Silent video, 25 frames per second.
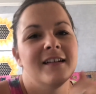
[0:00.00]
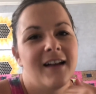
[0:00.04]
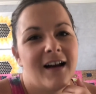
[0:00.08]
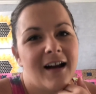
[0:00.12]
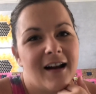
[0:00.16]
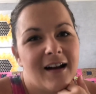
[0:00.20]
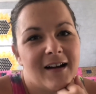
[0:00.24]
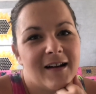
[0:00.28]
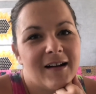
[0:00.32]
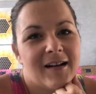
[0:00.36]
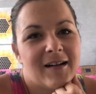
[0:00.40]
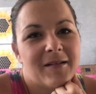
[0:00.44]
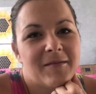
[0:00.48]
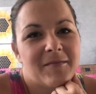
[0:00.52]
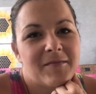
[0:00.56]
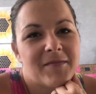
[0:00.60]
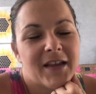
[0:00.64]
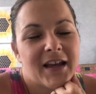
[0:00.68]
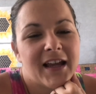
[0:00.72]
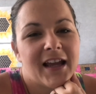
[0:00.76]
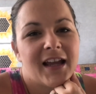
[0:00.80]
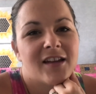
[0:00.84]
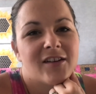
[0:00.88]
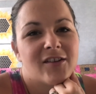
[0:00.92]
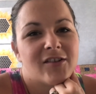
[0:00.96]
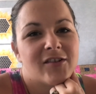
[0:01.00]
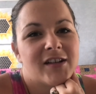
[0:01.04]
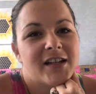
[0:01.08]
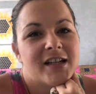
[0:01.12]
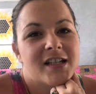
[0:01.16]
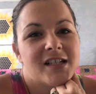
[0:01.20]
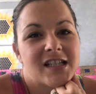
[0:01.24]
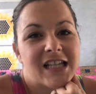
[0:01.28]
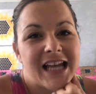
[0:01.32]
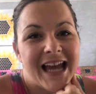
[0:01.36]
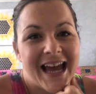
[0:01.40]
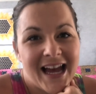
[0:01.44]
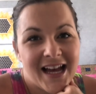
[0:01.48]
The handle
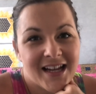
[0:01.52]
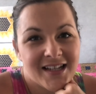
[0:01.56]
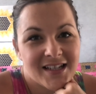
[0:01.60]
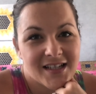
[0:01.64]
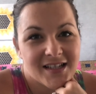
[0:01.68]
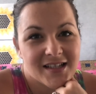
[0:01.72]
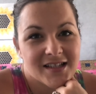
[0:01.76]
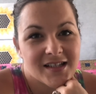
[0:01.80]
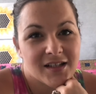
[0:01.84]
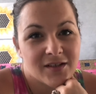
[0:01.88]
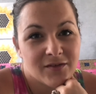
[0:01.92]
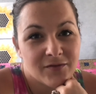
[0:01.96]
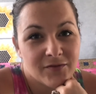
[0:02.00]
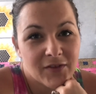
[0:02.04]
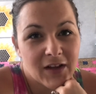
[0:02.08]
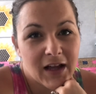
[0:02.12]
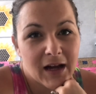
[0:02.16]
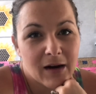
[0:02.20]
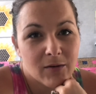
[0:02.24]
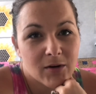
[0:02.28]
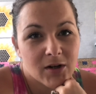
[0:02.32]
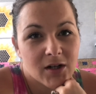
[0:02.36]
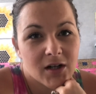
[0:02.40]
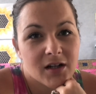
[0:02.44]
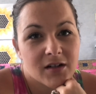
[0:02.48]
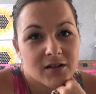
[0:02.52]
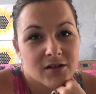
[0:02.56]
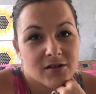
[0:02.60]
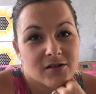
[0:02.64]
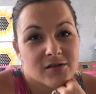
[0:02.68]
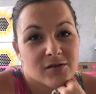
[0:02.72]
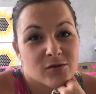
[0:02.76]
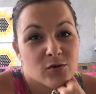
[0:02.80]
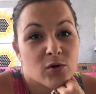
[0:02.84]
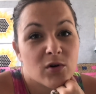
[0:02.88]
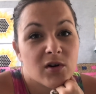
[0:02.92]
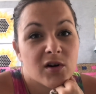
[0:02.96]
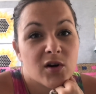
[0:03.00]
is at
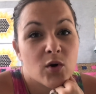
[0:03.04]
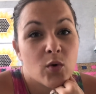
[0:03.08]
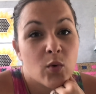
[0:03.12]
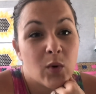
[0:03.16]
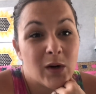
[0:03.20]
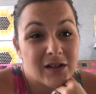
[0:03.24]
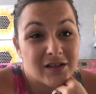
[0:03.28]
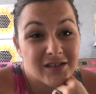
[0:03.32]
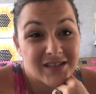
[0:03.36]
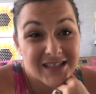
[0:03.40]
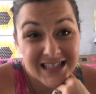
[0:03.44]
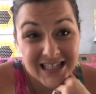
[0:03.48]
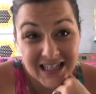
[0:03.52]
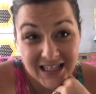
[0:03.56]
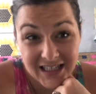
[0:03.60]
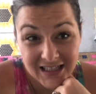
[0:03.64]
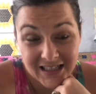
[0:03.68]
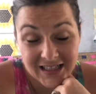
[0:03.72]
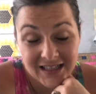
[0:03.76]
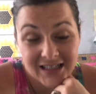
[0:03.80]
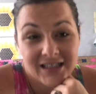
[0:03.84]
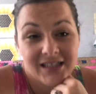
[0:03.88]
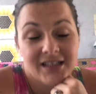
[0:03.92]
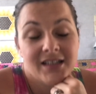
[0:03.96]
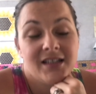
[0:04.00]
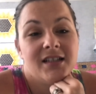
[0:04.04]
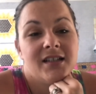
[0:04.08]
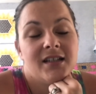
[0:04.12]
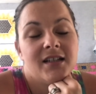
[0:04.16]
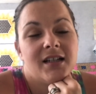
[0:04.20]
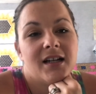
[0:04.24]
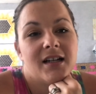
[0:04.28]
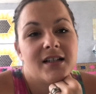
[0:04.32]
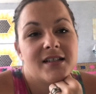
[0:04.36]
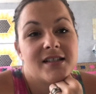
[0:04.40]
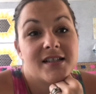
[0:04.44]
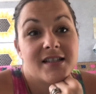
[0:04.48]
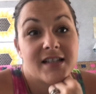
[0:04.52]
sunflower_quilt.
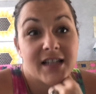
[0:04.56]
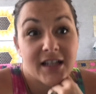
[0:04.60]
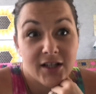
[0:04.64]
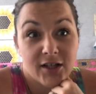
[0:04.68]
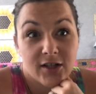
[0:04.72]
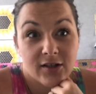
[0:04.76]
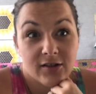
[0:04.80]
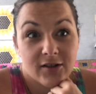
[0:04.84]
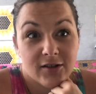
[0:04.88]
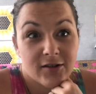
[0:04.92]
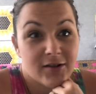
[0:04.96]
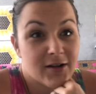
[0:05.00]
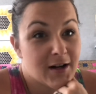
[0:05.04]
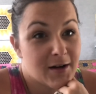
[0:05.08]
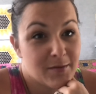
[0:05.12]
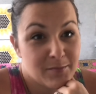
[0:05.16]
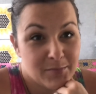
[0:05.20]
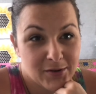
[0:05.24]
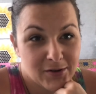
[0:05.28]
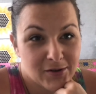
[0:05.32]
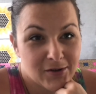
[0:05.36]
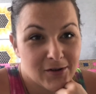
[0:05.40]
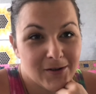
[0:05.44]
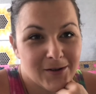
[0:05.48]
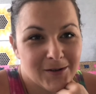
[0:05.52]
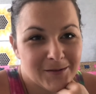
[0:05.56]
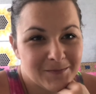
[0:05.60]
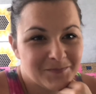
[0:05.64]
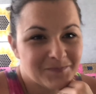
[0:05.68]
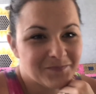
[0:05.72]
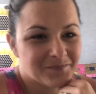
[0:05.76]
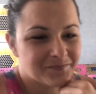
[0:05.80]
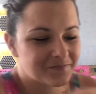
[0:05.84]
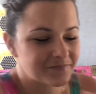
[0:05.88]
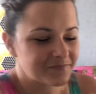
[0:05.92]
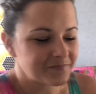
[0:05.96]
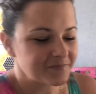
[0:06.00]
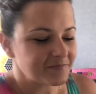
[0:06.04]
Singular, not plural.
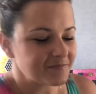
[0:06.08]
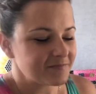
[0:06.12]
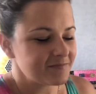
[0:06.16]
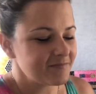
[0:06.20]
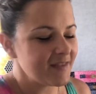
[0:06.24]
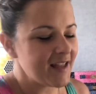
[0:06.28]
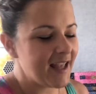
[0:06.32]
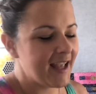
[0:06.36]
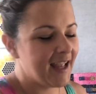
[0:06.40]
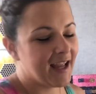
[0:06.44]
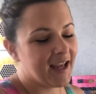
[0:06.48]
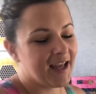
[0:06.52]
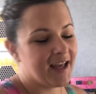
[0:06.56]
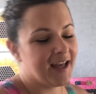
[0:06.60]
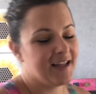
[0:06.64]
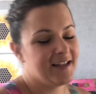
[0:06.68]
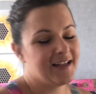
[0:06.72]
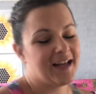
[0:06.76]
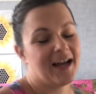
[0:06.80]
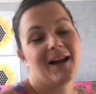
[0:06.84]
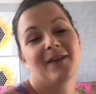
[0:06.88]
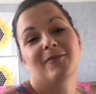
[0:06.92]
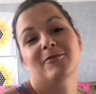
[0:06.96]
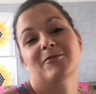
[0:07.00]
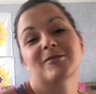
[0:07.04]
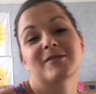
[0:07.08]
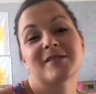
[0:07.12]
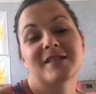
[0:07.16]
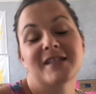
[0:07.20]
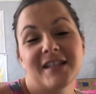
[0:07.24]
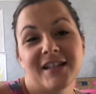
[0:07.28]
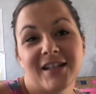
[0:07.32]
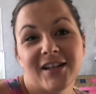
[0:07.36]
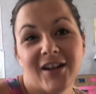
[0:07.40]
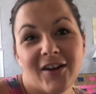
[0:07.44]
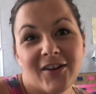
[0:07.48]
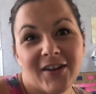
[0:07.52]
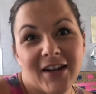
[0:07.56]
And I will see
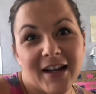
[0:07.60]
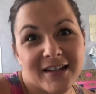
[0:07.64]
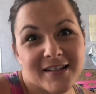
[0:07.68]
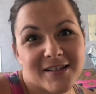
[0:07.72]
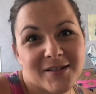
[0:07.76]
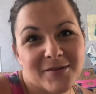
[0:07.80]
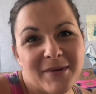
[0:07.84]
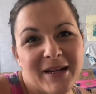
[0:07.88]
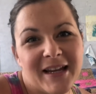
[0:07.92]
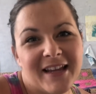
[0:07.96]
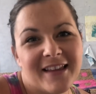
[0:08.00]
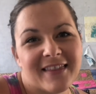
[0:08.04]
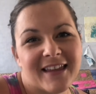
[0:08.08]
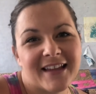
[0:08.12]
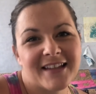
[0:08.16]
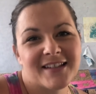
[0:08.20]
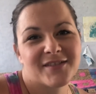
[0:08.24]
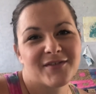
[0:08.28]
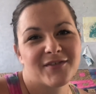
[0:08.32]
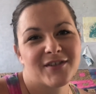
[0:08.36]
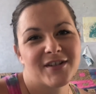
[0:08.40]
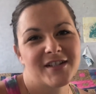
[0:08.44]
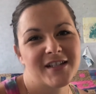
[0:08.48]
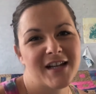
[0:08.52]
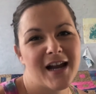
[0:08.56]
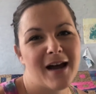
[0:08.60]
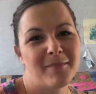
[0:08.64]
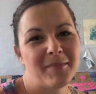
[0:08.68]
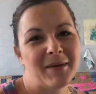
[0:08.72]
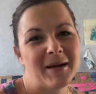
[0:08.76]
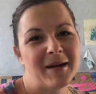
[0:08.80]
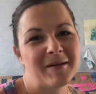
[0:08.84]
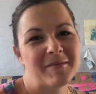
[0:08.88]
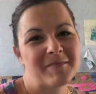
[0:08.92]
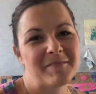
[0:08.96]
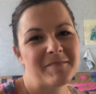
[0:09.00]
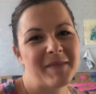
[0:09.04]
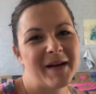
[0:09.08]
y'all next week. Thanks for stopping.